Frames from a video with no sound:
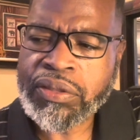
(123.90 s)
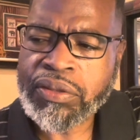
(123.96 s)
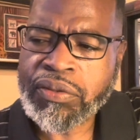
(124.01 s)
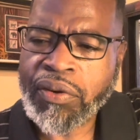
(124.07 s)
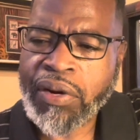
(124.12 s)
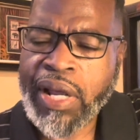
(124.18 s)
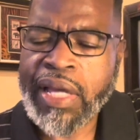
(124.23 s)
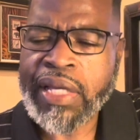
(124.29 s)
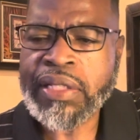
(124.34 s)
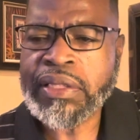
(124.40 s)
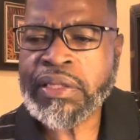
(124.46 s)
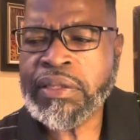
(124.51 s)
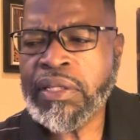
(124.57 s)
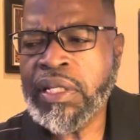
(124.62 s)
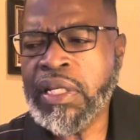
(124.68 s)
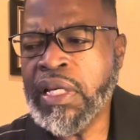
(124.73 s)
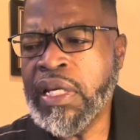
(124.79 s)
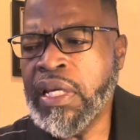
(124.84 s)
Christ.
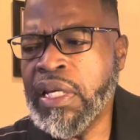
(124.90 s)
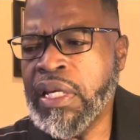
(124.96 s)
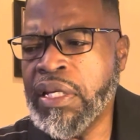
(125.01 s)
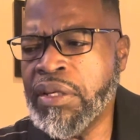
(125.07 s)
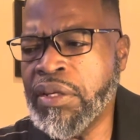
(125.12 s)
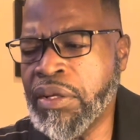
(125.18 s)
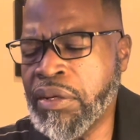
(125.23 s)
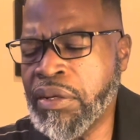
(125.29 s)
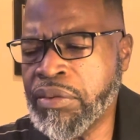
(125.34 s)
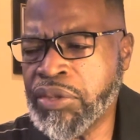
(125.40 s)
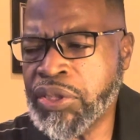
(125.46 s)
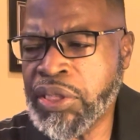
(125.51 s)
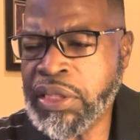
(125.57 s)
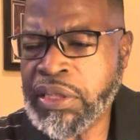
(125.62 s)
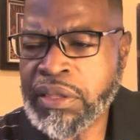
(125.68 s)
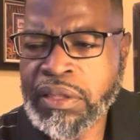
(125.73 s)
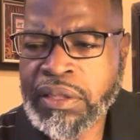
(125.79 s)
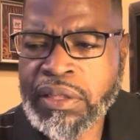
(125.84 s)
You know,
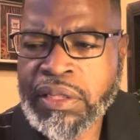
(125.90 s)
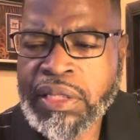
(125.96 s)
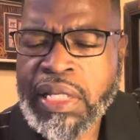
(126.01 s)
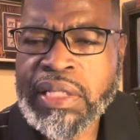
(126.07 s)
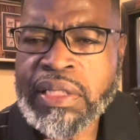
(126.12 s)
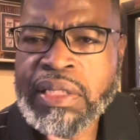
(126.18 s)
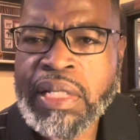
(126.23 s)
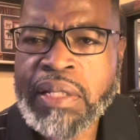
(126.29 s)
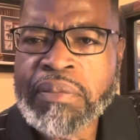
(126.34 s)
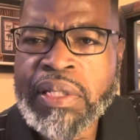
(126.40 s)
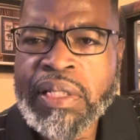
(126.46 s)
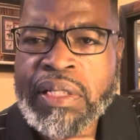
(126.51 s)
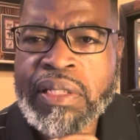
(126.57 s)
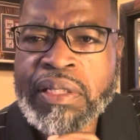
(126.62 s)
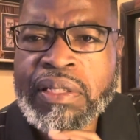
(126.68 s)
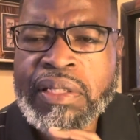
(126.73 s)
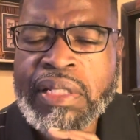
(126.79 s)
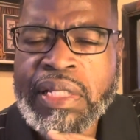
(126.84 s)
Jesus said something
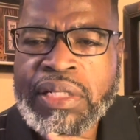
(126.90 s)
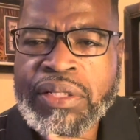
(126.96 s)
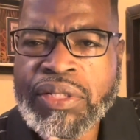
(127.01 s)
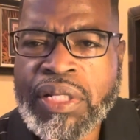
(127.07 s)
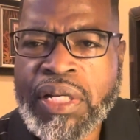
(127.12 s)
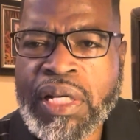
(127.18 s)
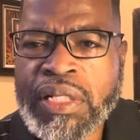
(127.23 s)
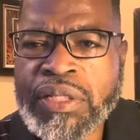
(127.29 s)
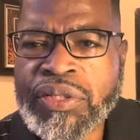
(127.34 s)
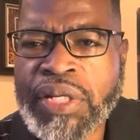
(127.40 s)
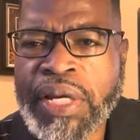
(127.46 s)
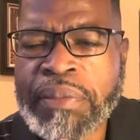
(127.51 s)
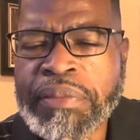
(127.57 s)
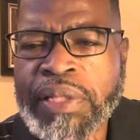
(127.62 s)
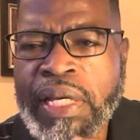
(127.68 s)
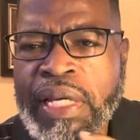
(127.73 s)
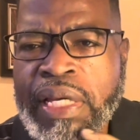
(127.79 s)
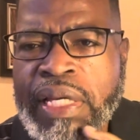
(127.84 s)
in Saint John
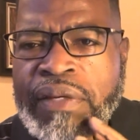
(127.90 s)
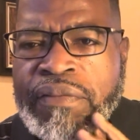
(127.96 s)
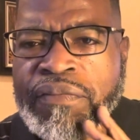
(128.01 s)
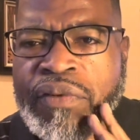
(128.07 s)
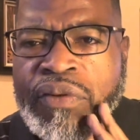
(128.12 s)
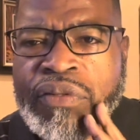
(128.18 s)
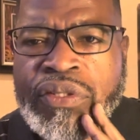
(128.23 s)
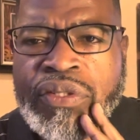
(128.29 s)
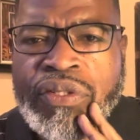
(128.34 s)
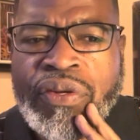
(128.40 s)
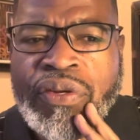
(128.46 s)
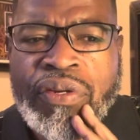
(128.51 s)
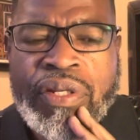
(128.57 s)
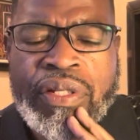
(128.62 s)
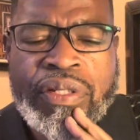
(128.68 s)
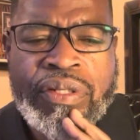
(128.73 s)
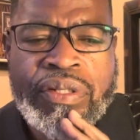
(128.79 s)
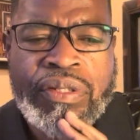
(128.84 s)
chapter eight, verse
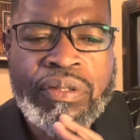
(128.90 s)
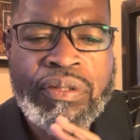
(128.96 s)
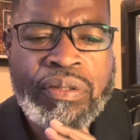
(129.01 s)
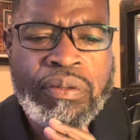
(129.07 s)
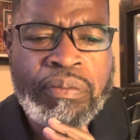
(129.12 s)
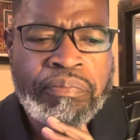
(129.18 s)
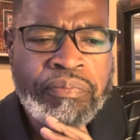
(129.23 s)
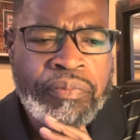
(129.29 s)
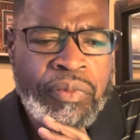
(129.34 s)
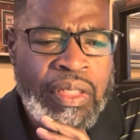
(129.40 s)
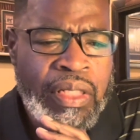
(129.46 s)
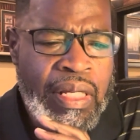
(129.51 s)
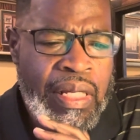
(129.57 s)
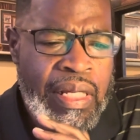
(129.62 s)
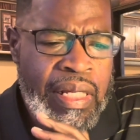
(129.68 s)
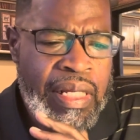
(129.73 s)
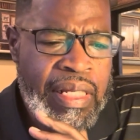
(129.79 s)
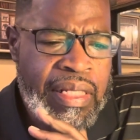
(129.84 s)
thirty-two.
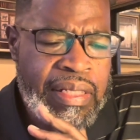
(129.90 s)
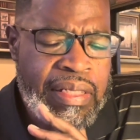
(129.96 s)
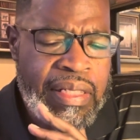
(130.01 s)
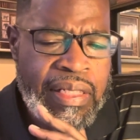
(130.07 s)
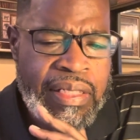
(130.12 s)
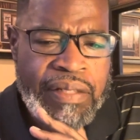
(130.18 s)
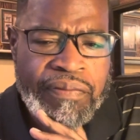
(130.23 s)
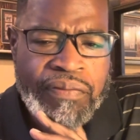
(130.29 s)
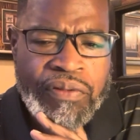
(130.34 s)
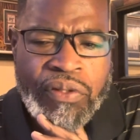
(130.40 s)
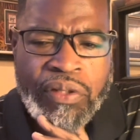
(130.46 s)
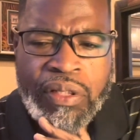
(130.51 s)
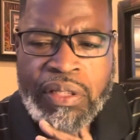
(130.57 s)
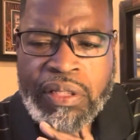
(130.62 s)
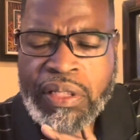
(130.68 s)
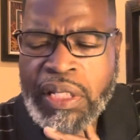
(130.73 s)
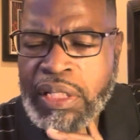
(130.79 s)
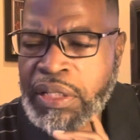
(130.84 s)
He says, if you
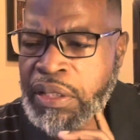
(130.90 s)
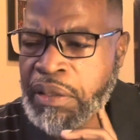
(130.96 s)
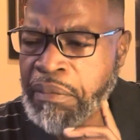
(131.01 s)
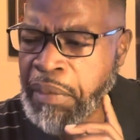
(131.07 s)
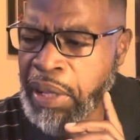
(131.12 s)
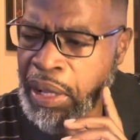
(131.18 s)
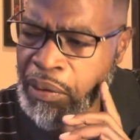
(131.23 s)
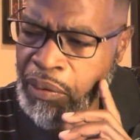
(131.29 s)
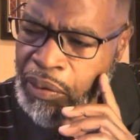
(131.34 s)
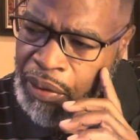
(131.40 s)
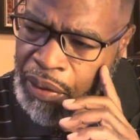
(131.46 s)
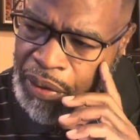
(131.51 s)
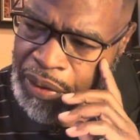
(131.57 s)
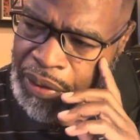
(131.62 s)
continue in my word,